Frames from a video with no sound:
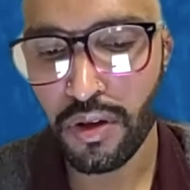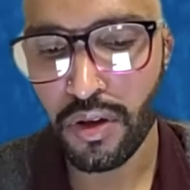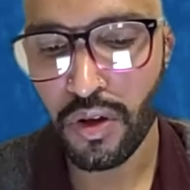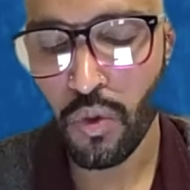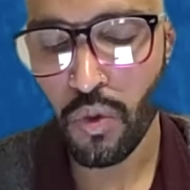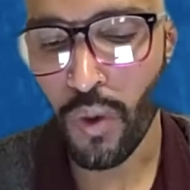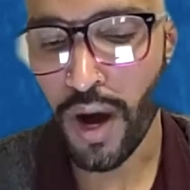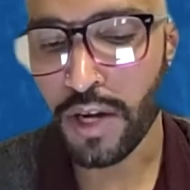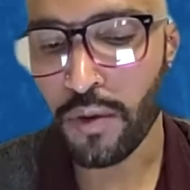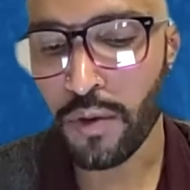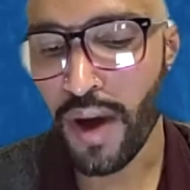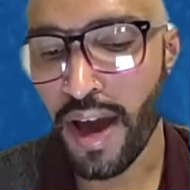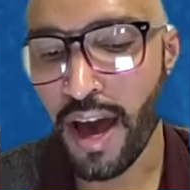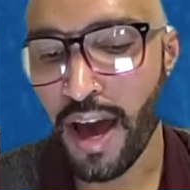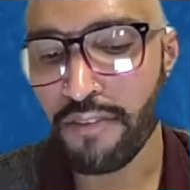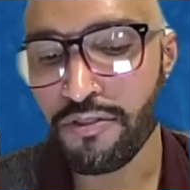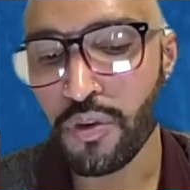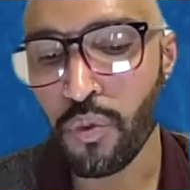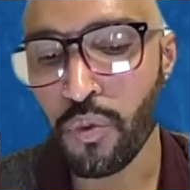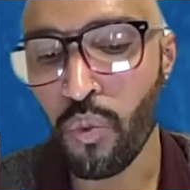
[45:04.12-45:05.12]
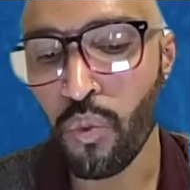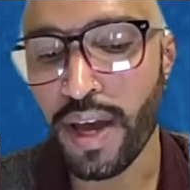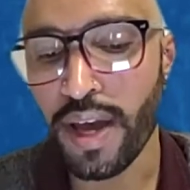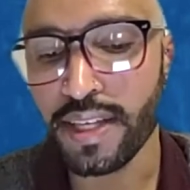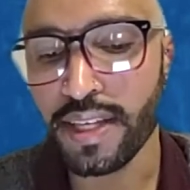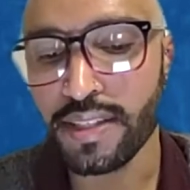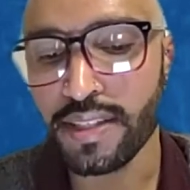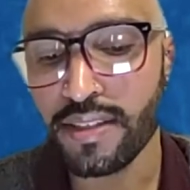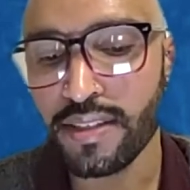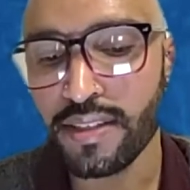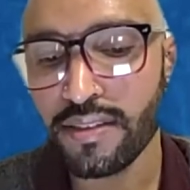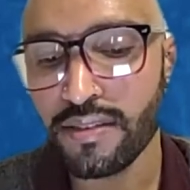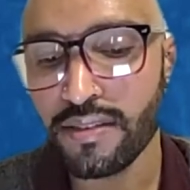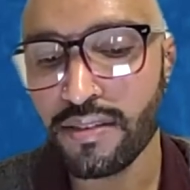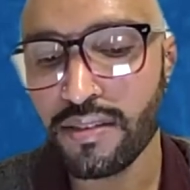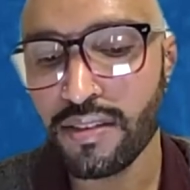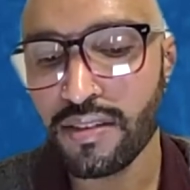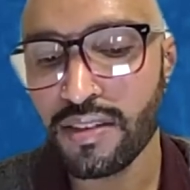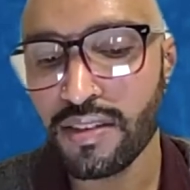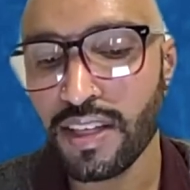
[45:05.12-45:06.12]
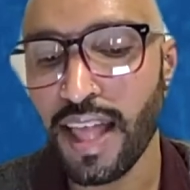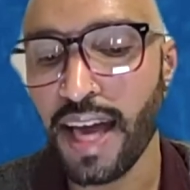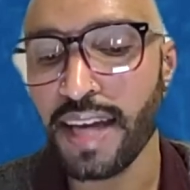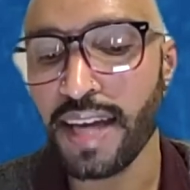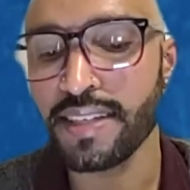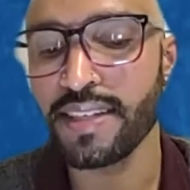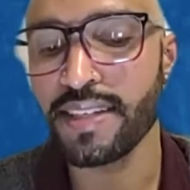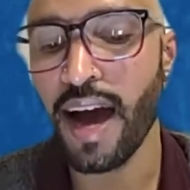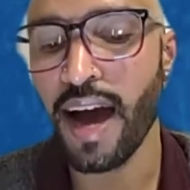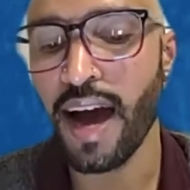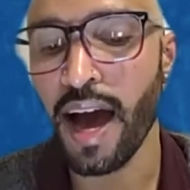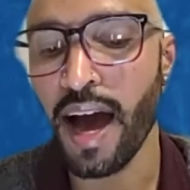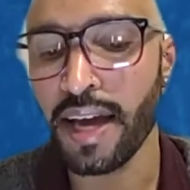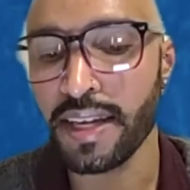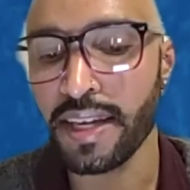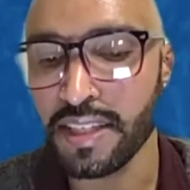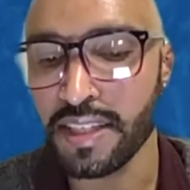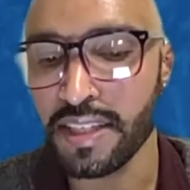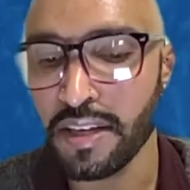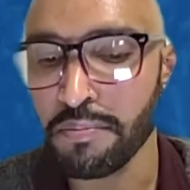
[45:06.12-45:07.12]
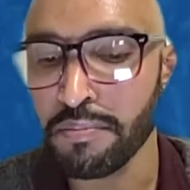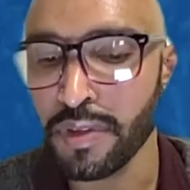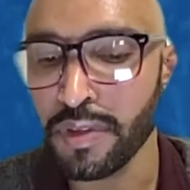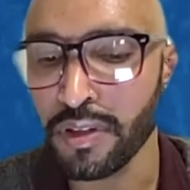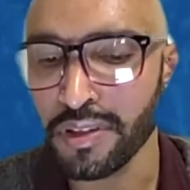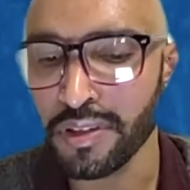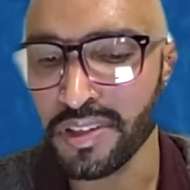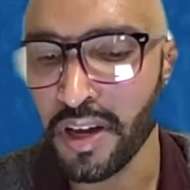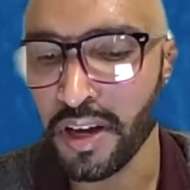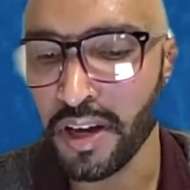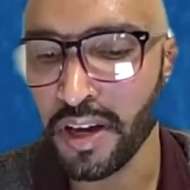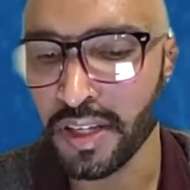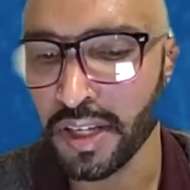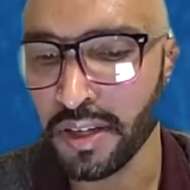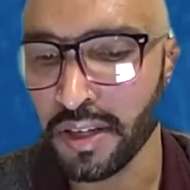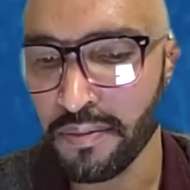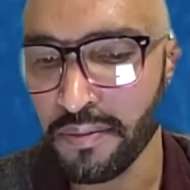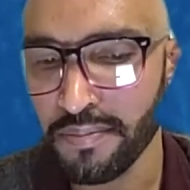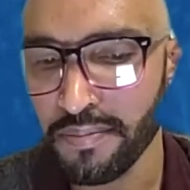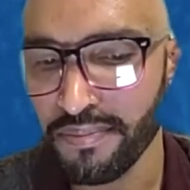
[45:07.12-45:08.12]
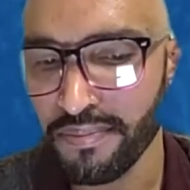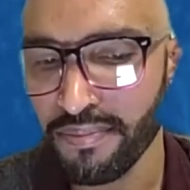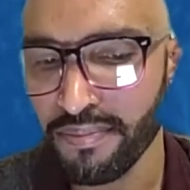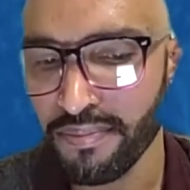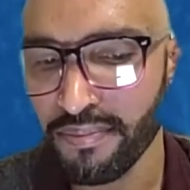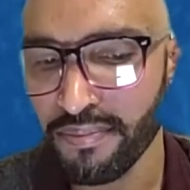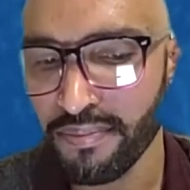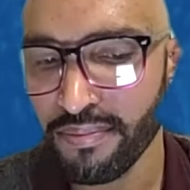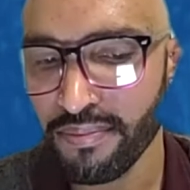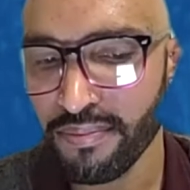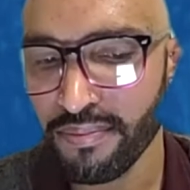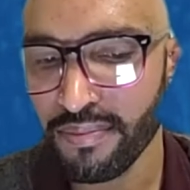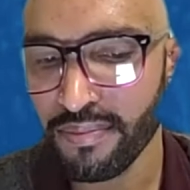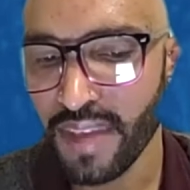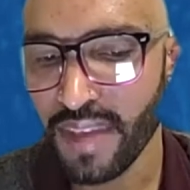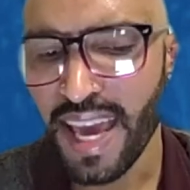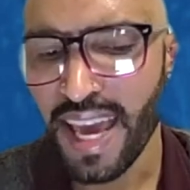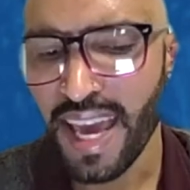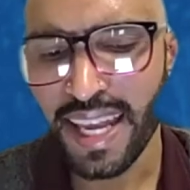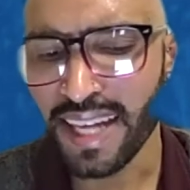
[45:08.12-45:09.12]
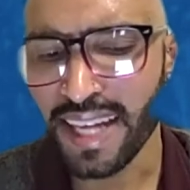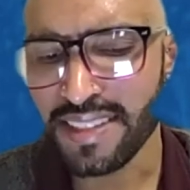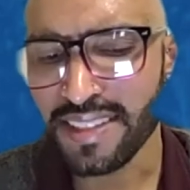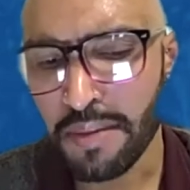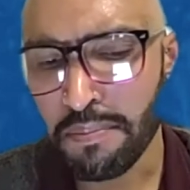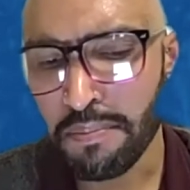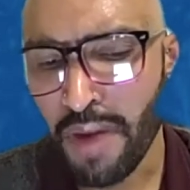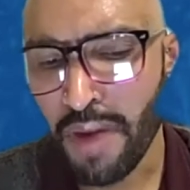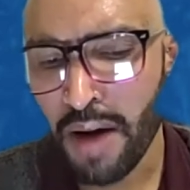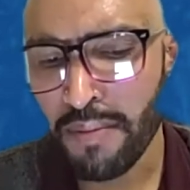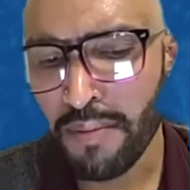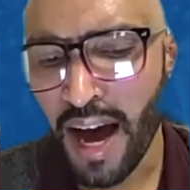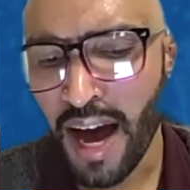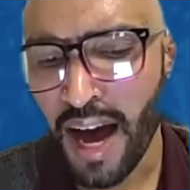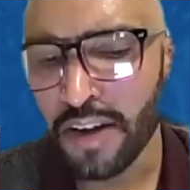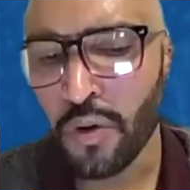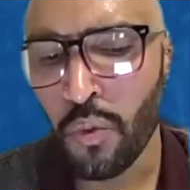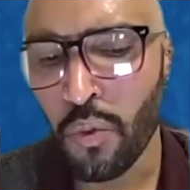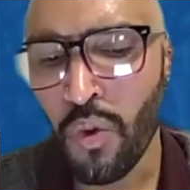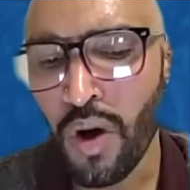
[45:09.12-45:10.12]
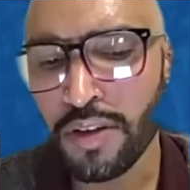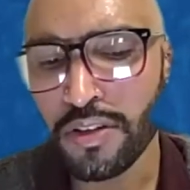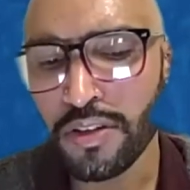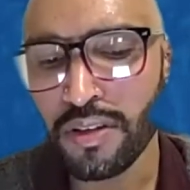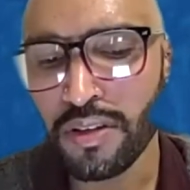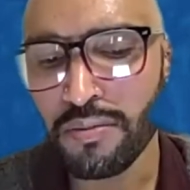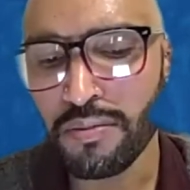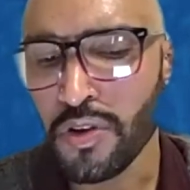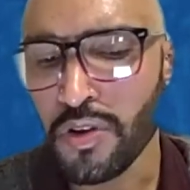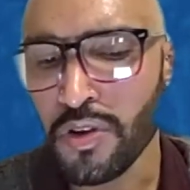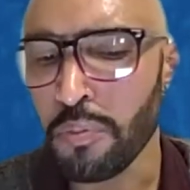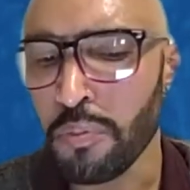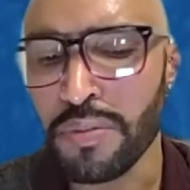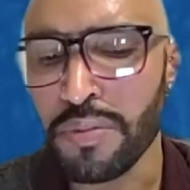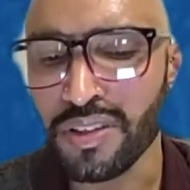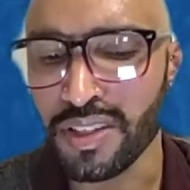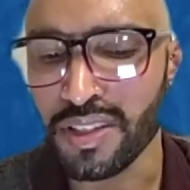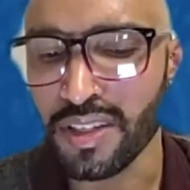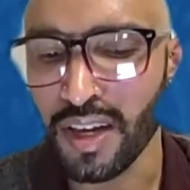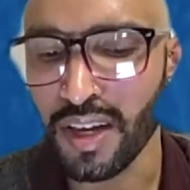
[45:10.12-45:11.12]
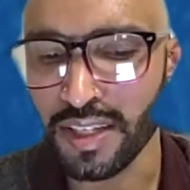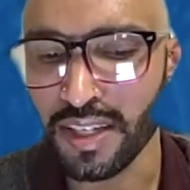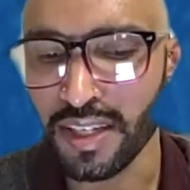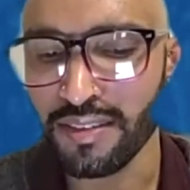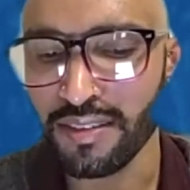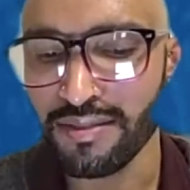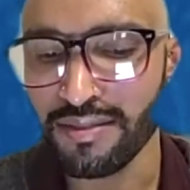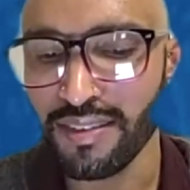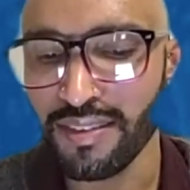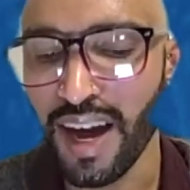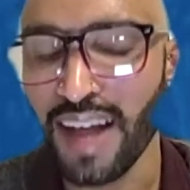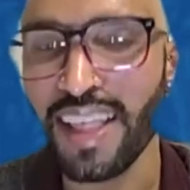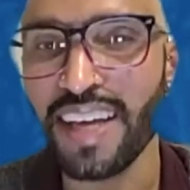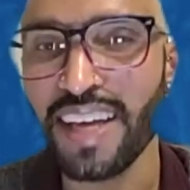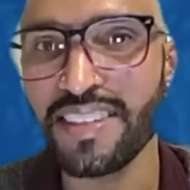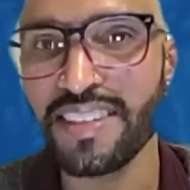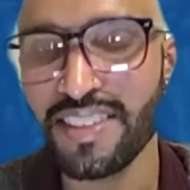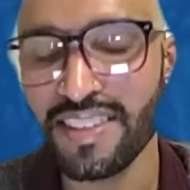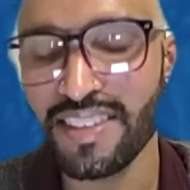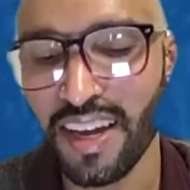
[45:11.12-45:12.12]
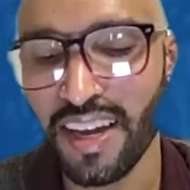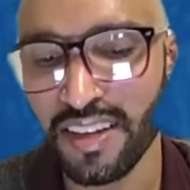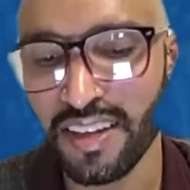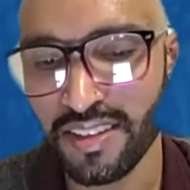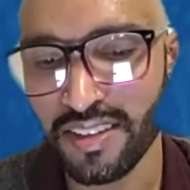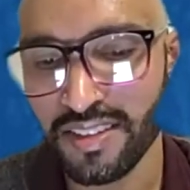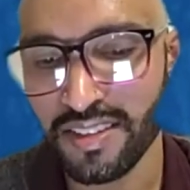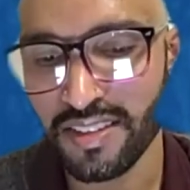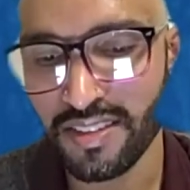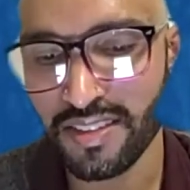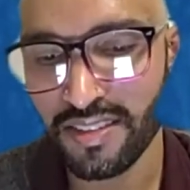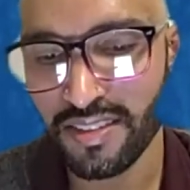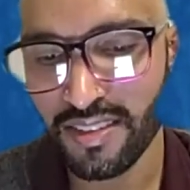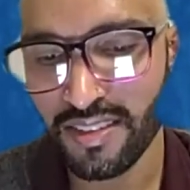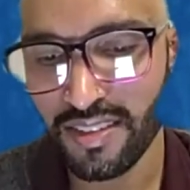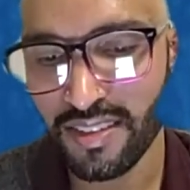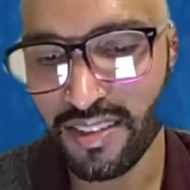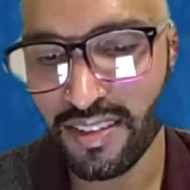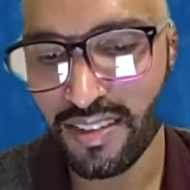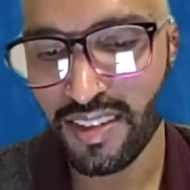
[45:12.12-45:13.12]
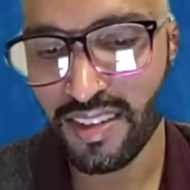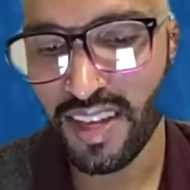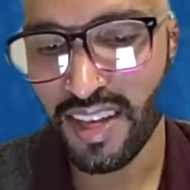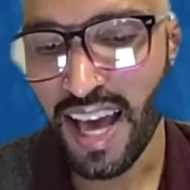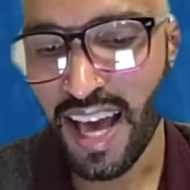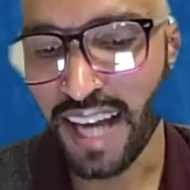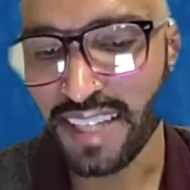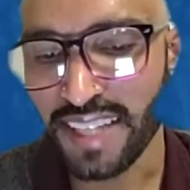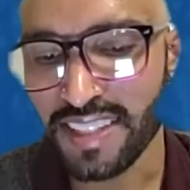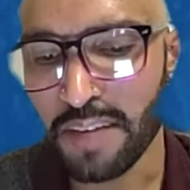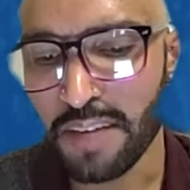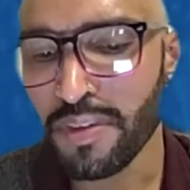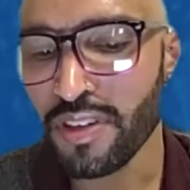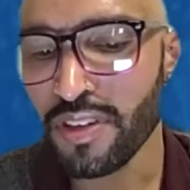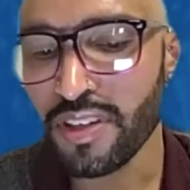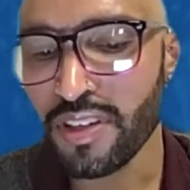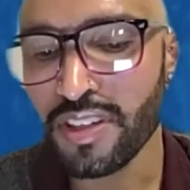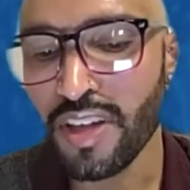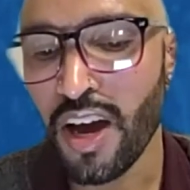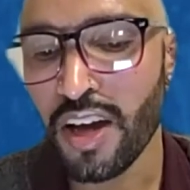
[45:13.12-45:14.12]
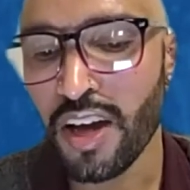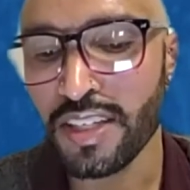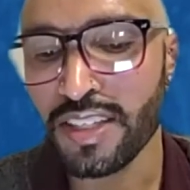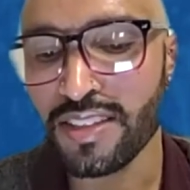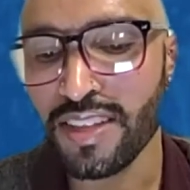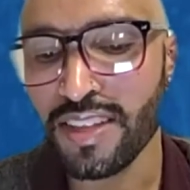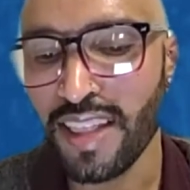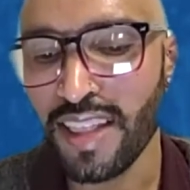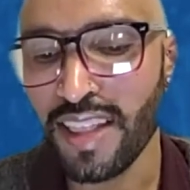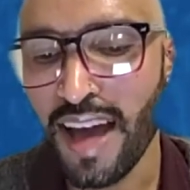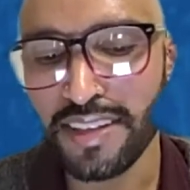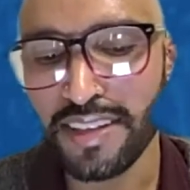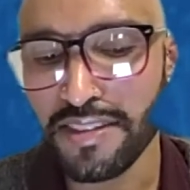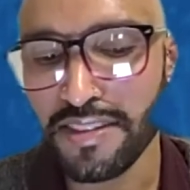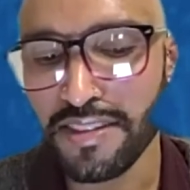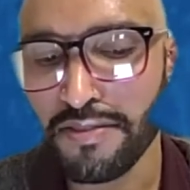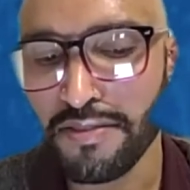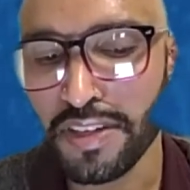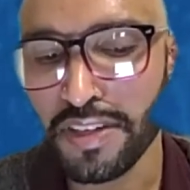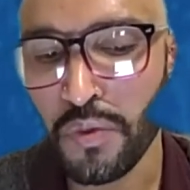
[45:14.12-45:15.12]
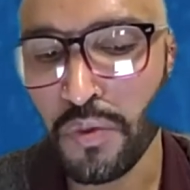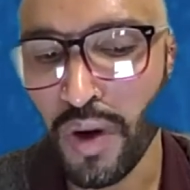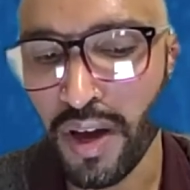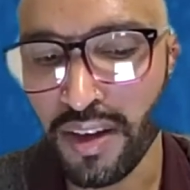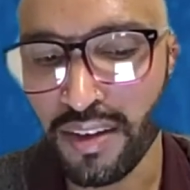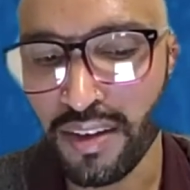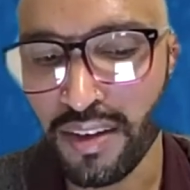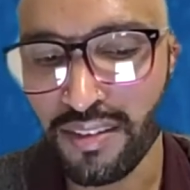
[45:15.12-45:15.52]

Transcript: Why do I have to wait till I die to get milk and honey? And I said, Mama, I don't want no milk and honey. I like steaks. I said, milk and honey is a laxative anyway.